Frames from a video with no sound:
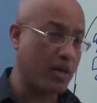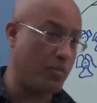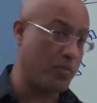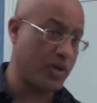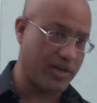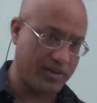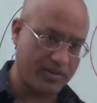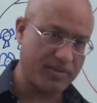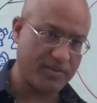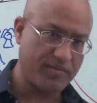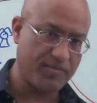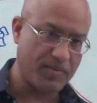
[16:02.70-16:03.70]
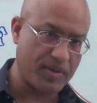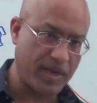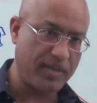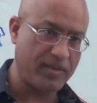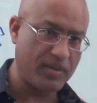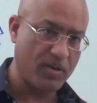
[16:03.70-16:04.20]
components,
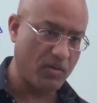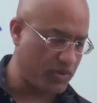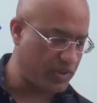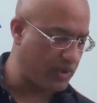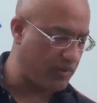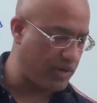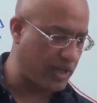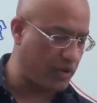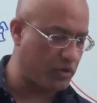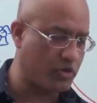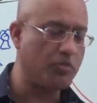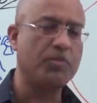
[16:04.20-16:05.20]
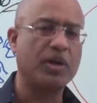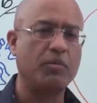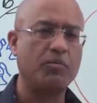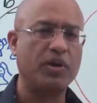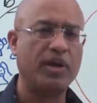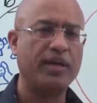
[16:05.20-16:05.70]
right? First, I will tell you simple
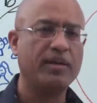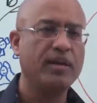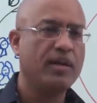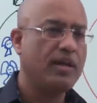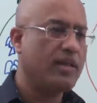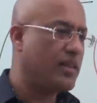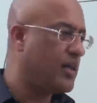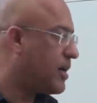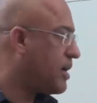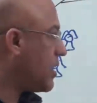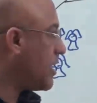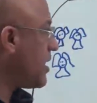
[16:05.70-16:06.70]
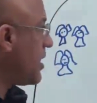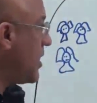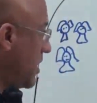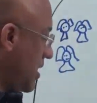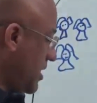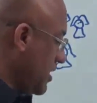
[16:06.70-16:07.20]
component.
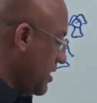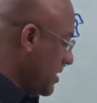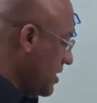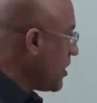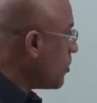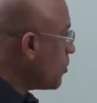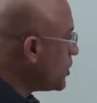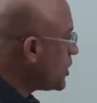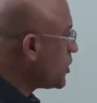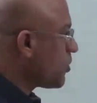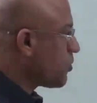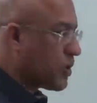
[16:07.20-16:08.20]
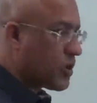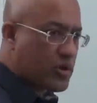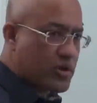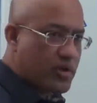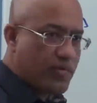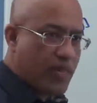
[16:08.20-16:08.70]
The we should
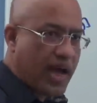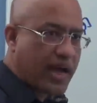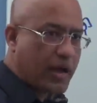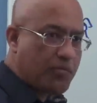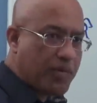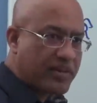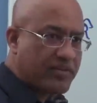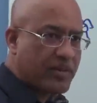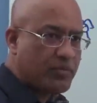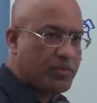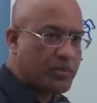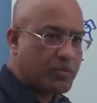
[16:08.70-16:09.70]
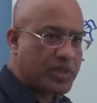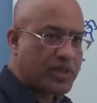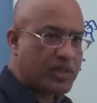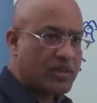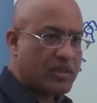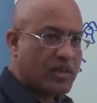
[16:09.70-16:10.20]
put a comparison
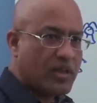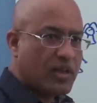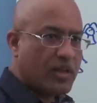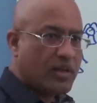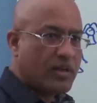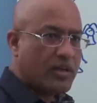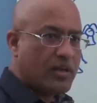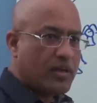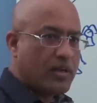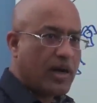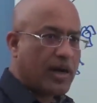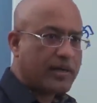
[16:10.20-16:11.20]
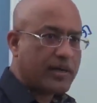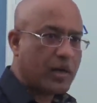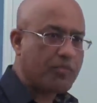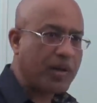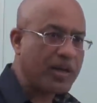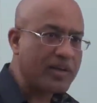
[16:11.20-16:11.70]
between uh,
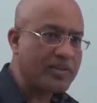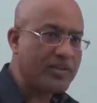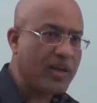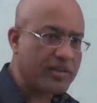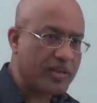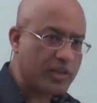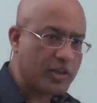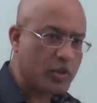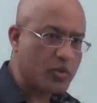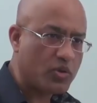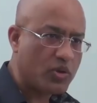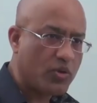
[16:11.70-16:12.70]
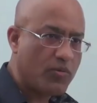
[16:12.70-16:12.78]
capillaries in other tissues